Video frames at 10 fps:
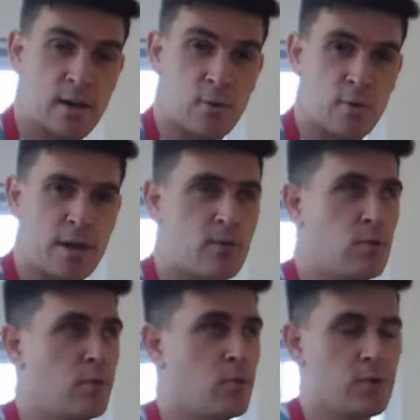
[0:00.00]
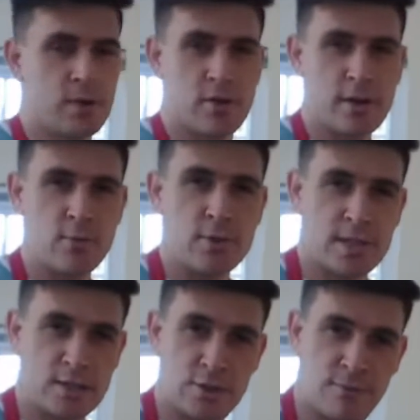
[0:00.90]
Or the correct word is
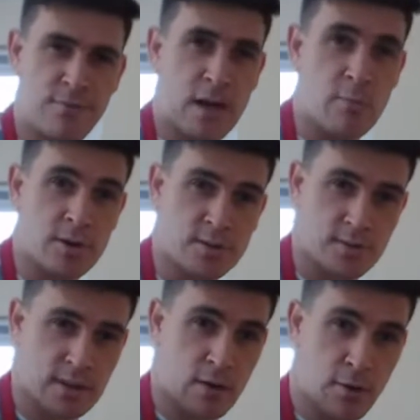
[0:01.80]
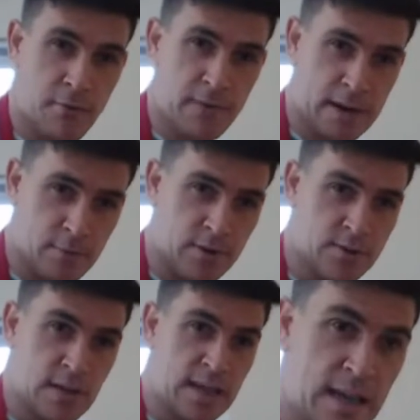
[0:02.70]
actually fibrous. They are fibrous.